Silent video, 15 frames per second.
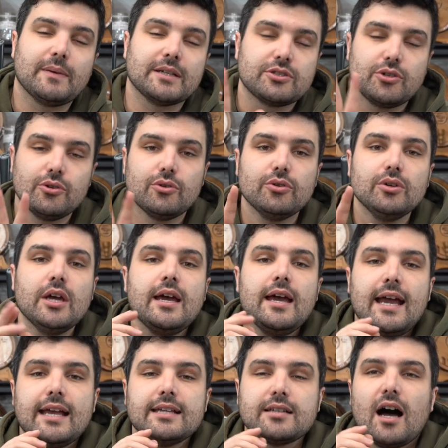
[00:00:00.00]
But two
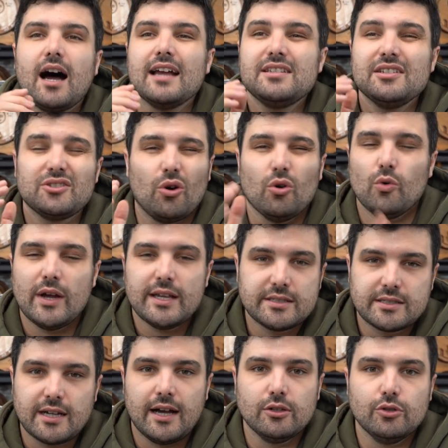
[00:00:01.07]
is I just always
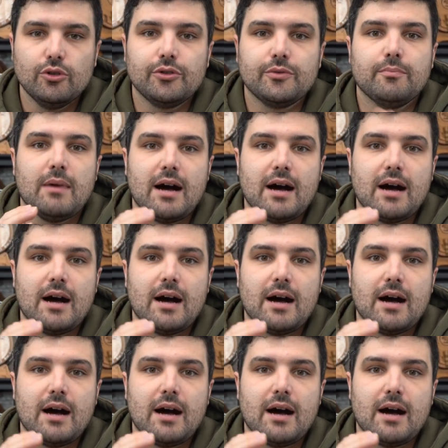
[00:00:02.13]
dilute